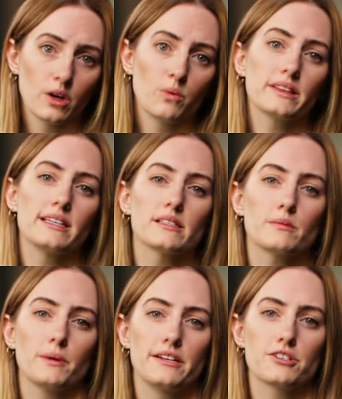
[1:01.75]
With
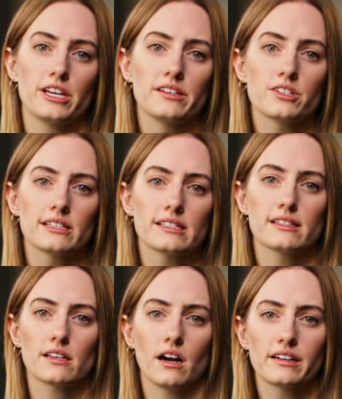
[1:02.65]
these brain changes,
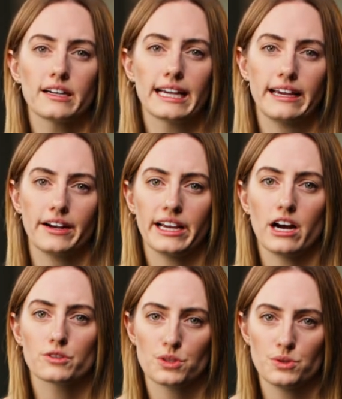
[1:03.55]
it's harder to carry
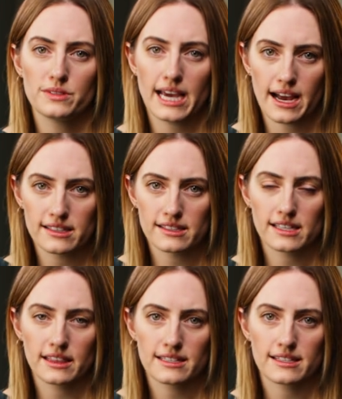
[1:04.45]
out two
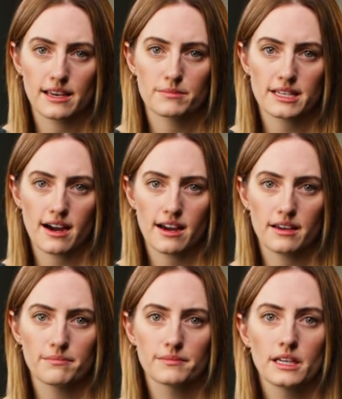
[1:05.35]
tasks at the same
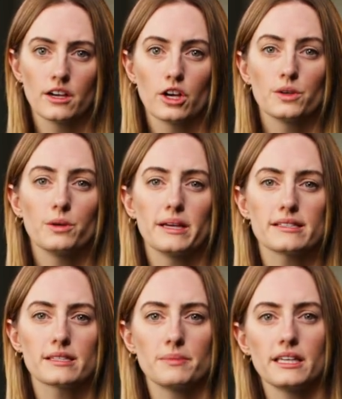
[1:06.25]
time. You may
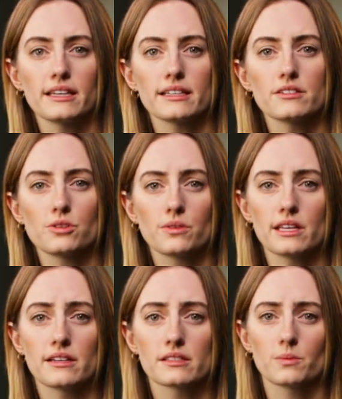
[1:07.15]
speak and do
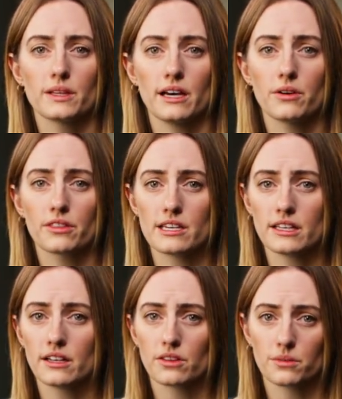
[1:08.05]
things without thinking it